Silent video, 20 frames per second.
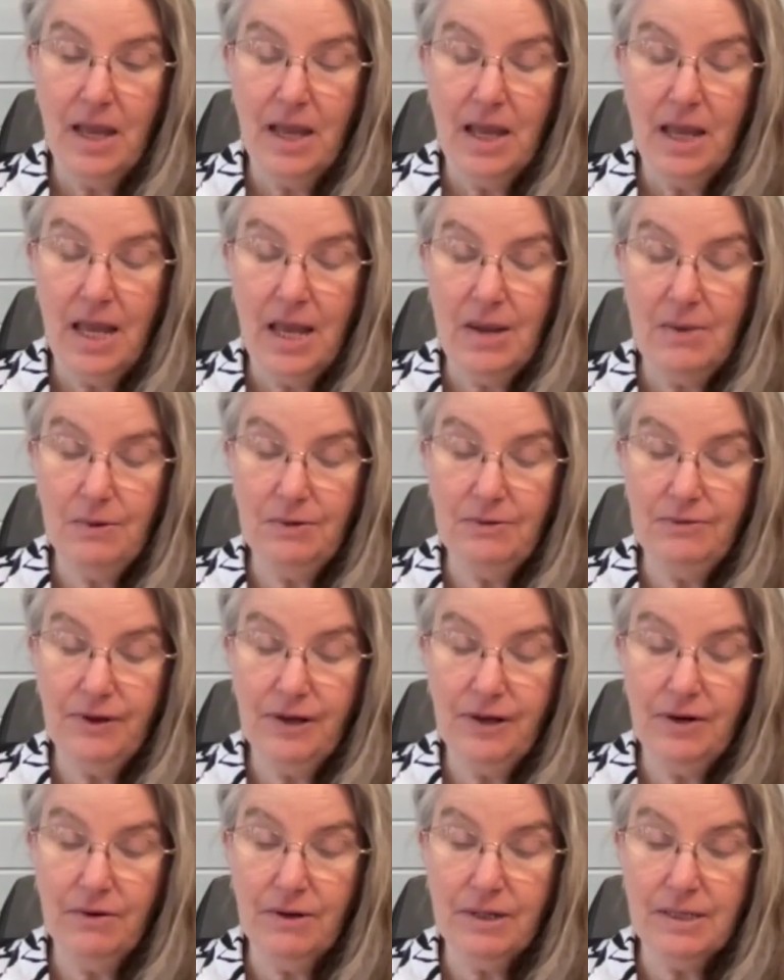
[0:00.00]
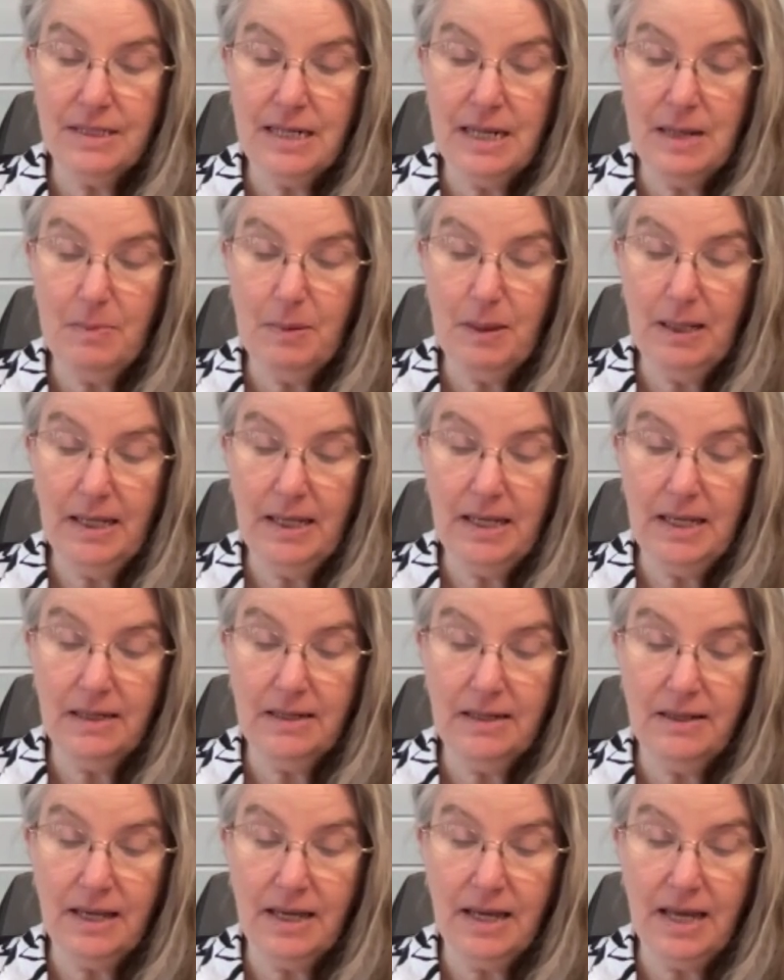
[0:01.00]
He will vigorously
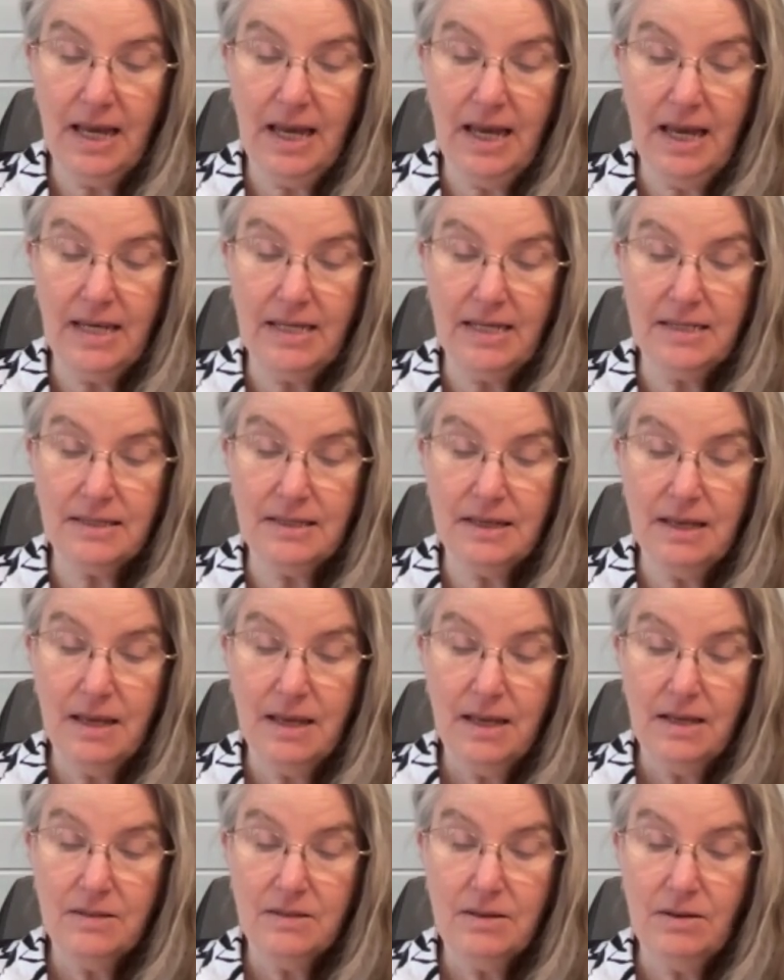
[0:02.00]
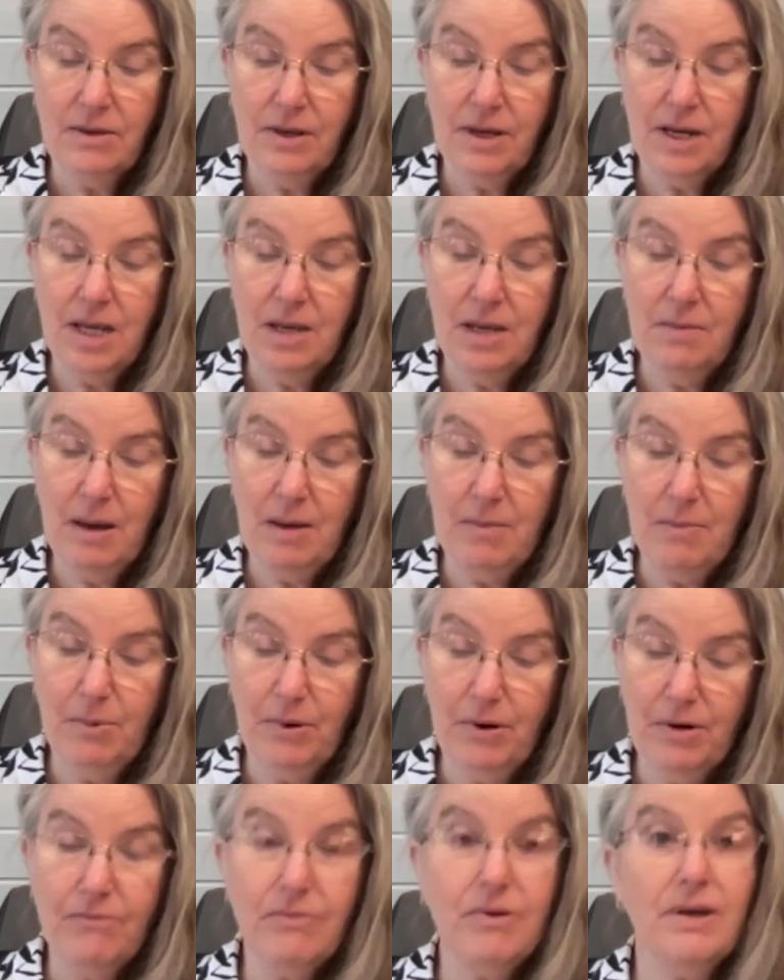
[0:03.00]
plead their case, so that he may
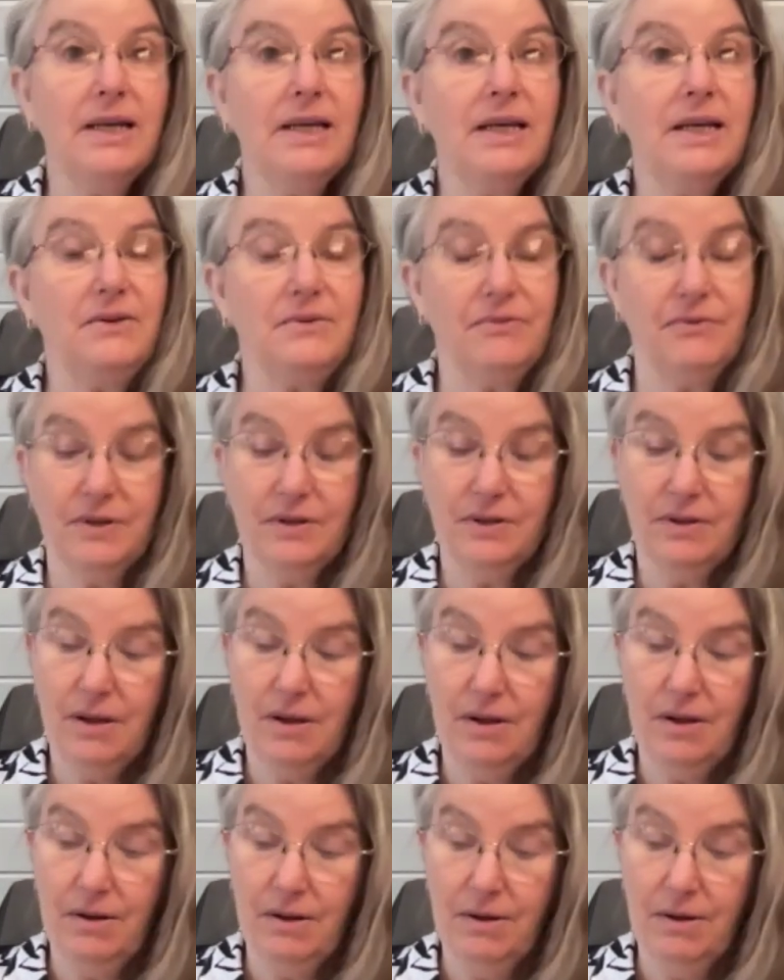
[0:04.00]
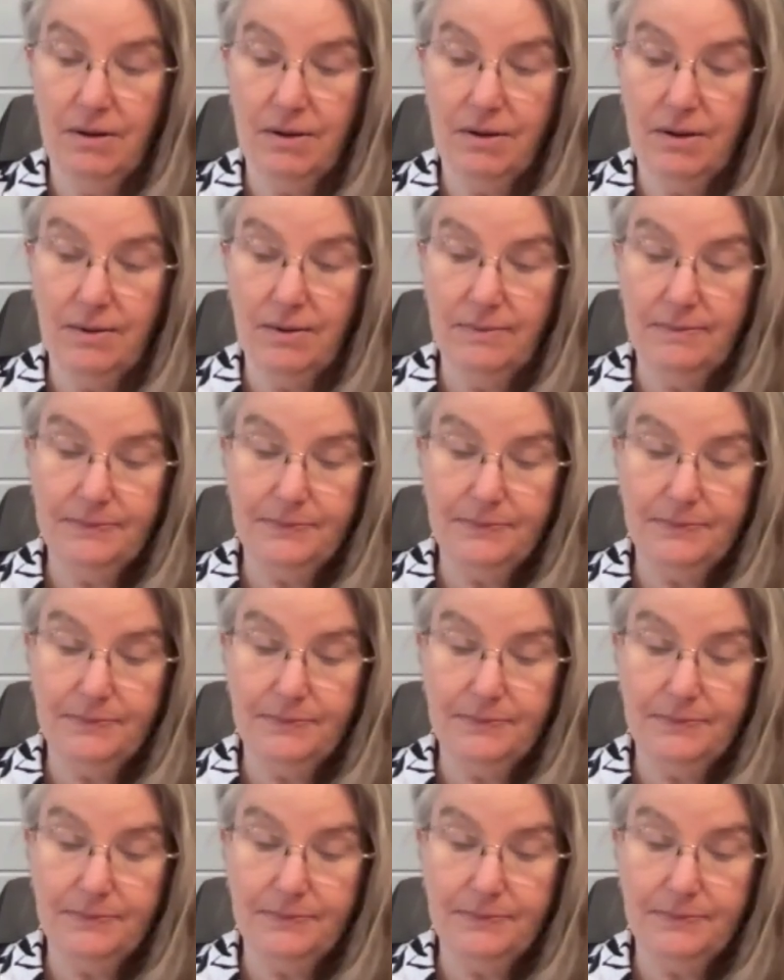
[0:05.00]
bring relief to the earth.